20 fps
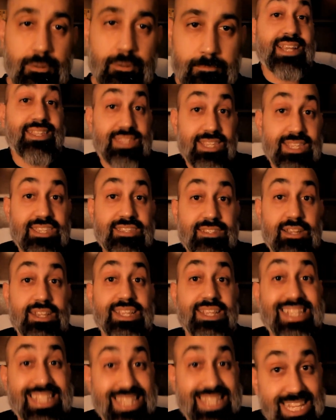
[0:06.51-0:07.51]
This study
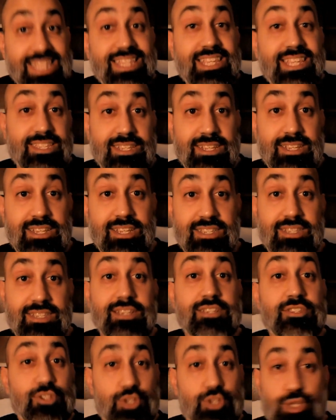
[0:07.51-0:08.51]
did the statistics
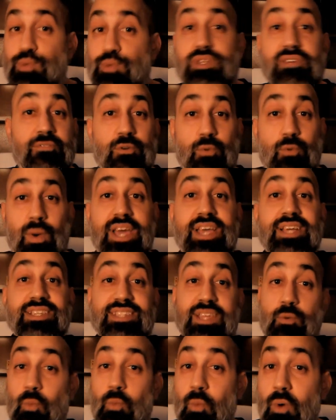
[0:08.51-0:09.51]
2 different ways,
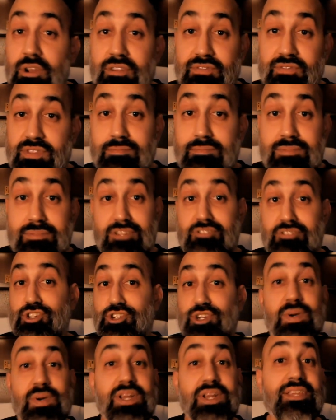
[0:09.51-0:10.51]
and one of them didn't
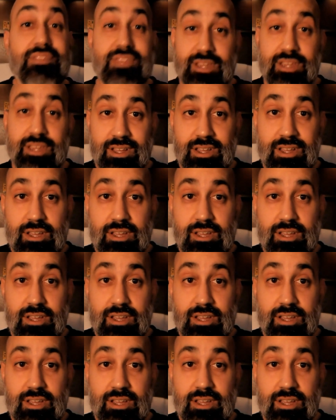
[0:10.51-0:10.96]
show anything.